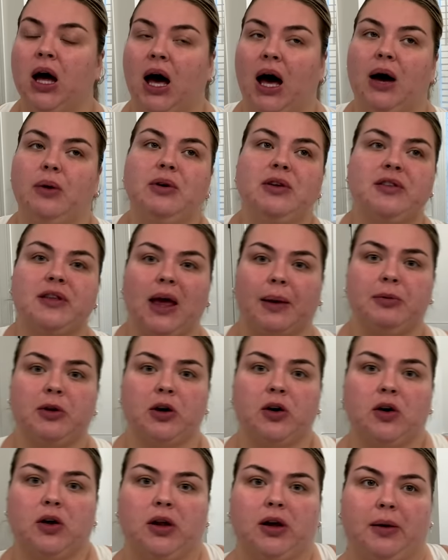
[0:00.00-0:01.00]
I was
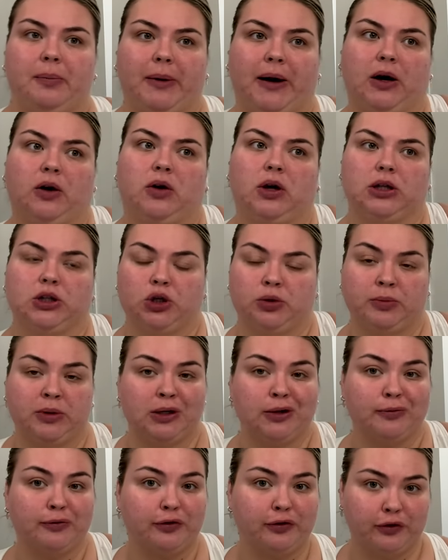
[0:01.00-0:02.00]
skeptical about
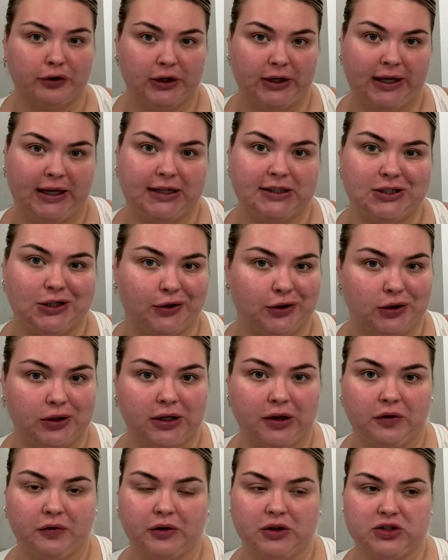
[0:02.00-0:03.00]
aluminum free
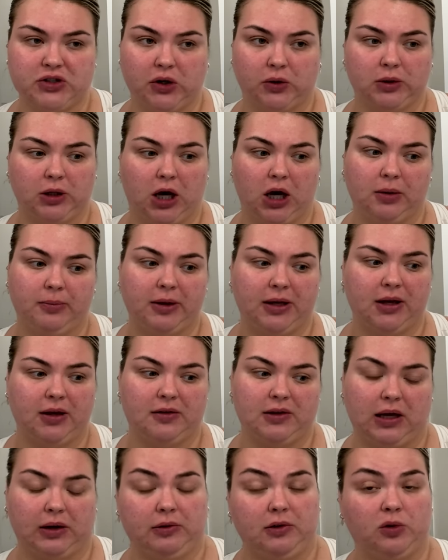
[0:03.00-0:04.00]
deodorants for so long
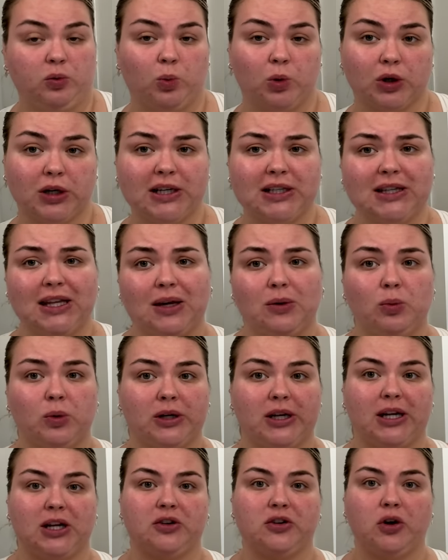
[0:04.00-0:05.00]
because I was worried they
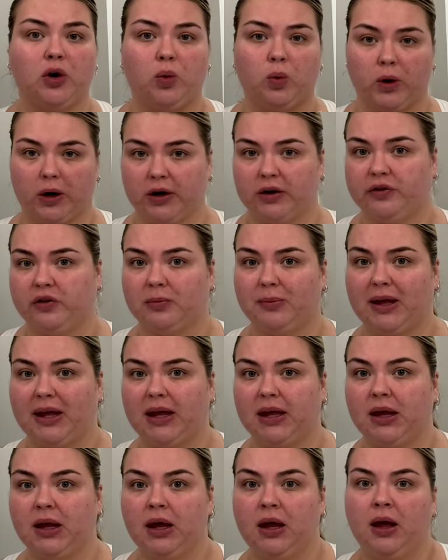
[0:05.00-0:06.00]
wouldn't work for
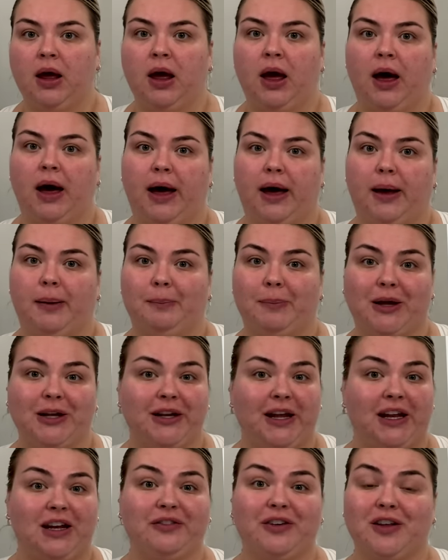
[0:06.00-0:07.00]
me, uh, but
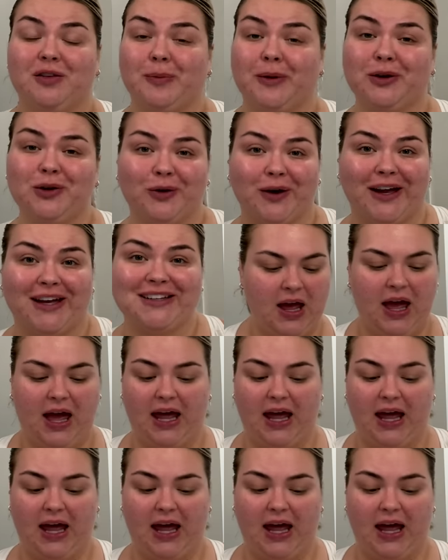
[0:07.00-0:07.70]
Native has been great.